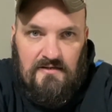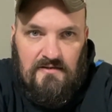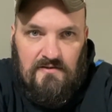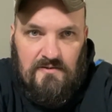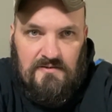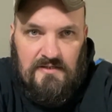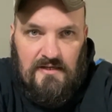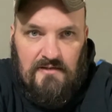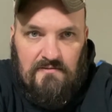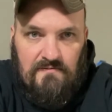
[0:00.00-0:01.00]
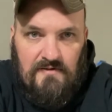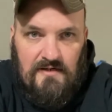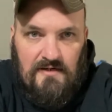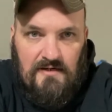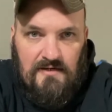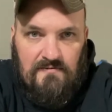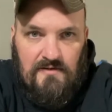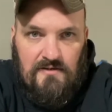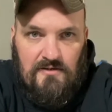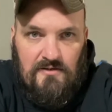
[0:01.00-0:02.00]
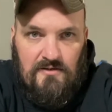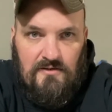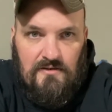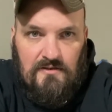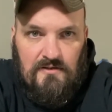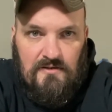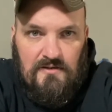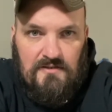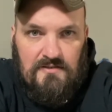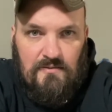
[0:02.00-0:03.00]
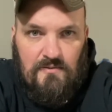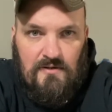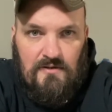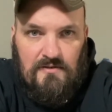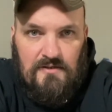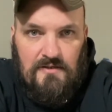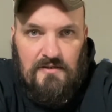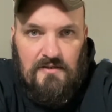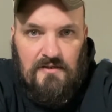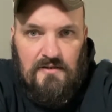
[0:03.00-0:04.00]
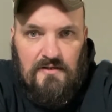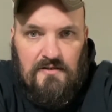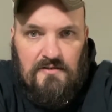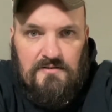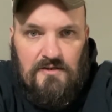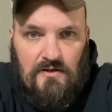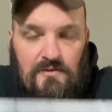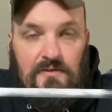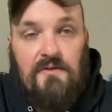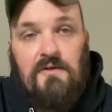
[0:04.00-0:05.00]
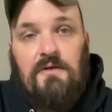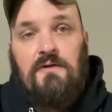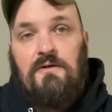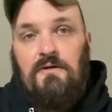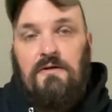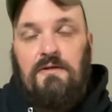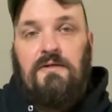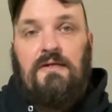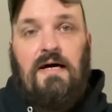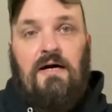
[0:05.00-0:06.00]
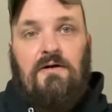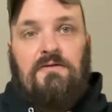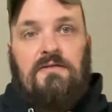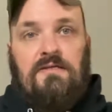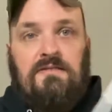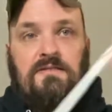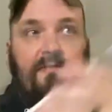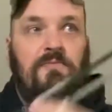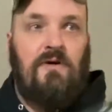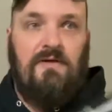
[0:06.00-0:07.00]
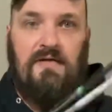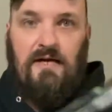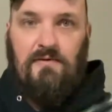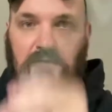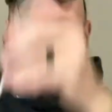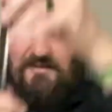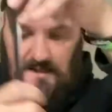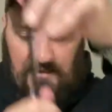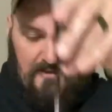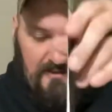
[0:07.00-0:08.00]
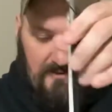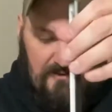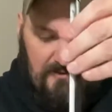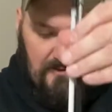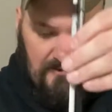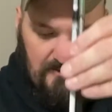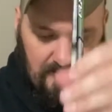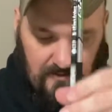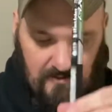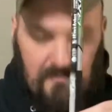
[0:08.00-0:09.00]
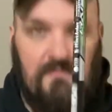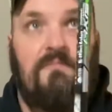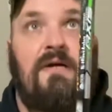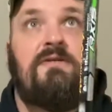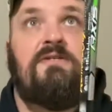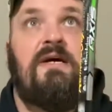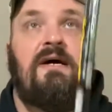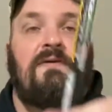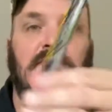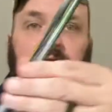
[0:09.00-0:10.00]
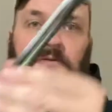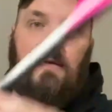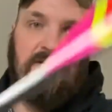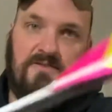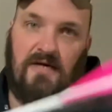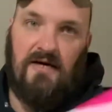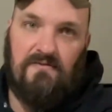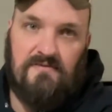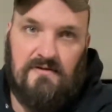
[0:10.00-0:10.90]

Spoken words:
where's it at? 500. It's somewhere along there. So now this is the part that I really liked. Bare shaft to bare shaft.